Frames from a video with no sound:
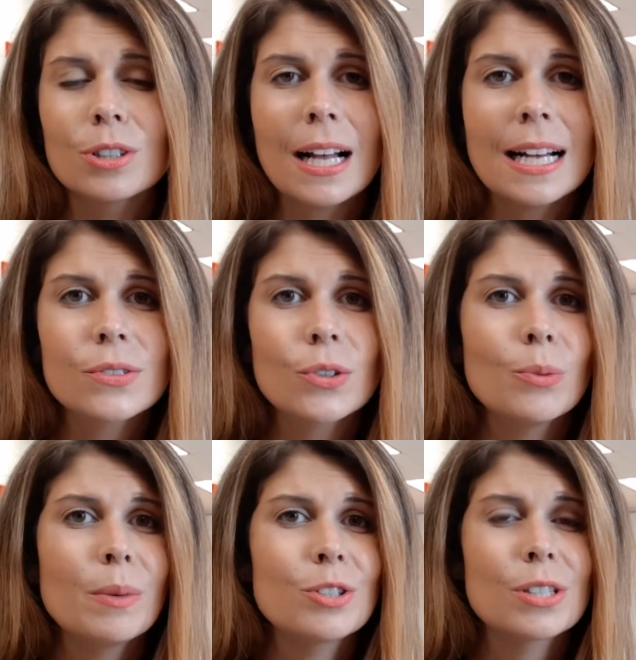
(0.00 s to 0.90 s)

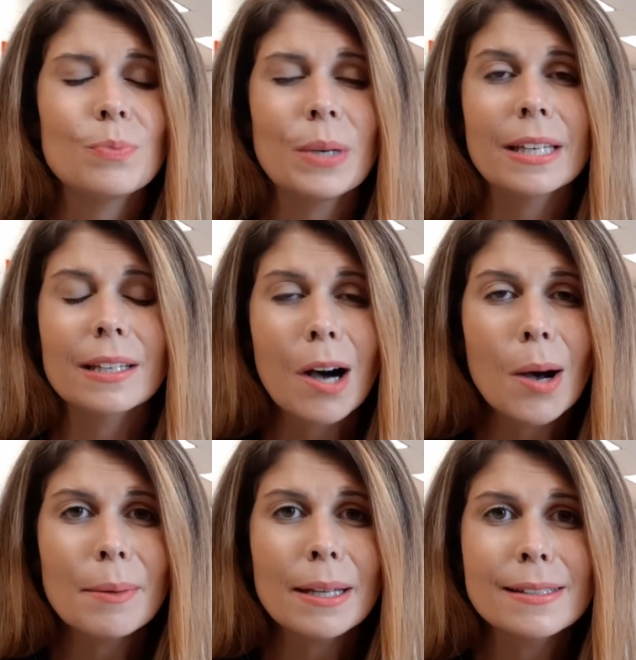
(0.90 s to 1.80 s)
Classroom and just making
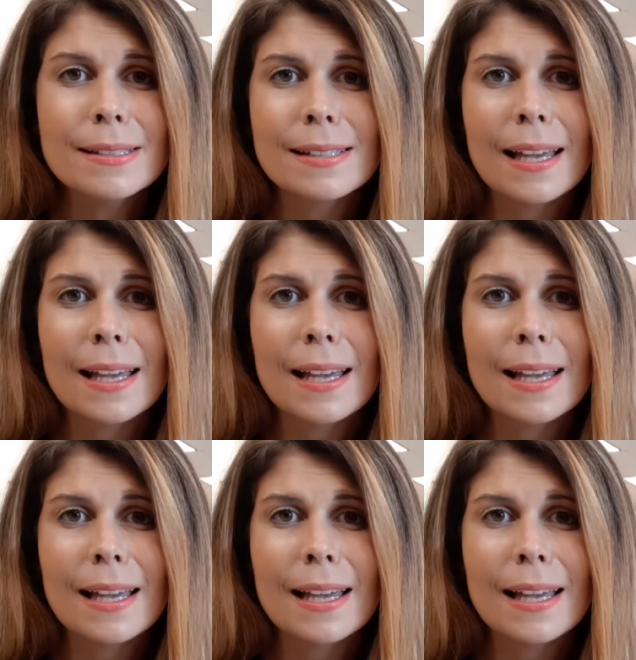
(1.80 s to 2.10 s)
comments